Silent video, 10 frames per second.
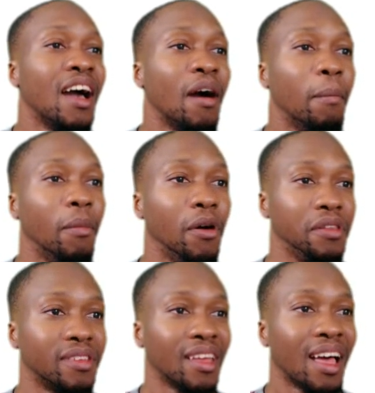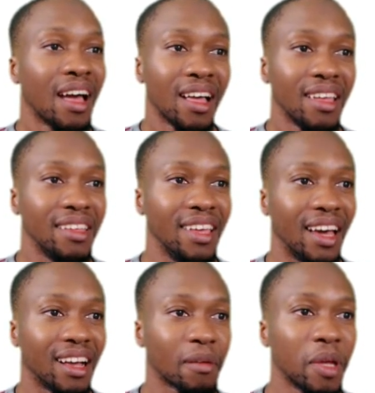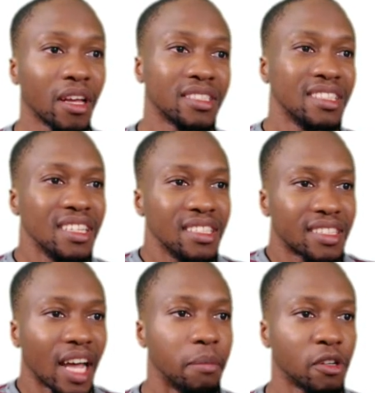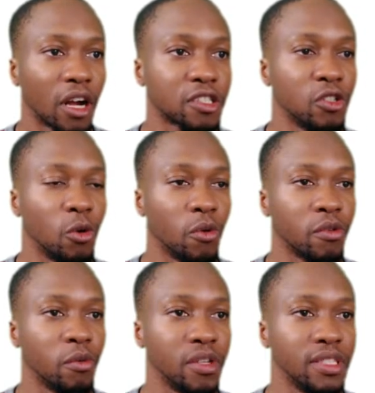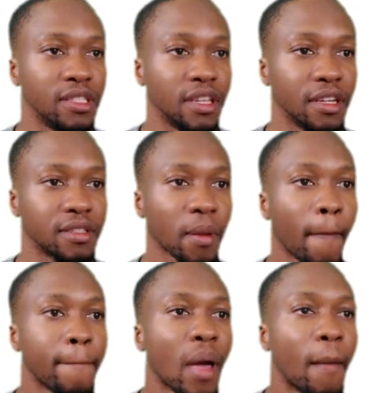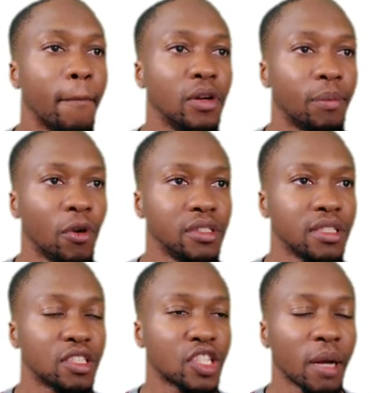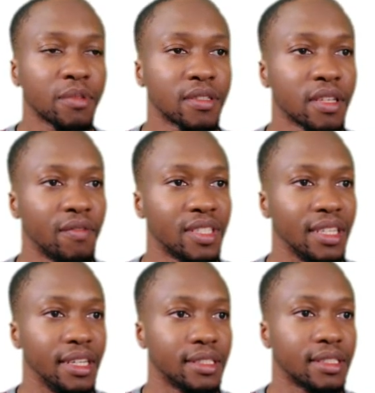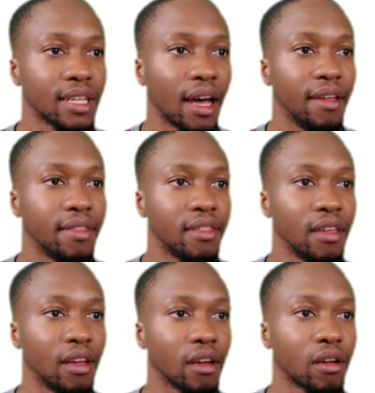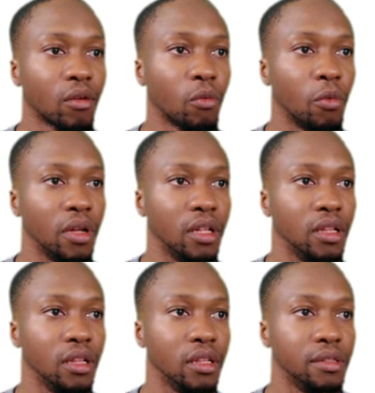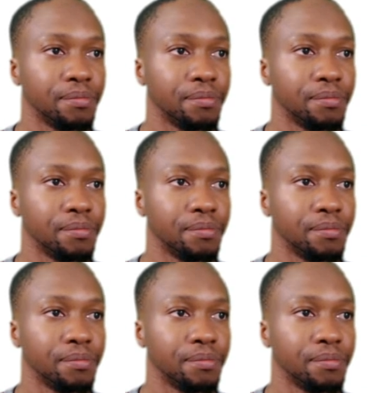But yeah, because it needs time to actually go through these things. But the point is, chapter 78, I think, will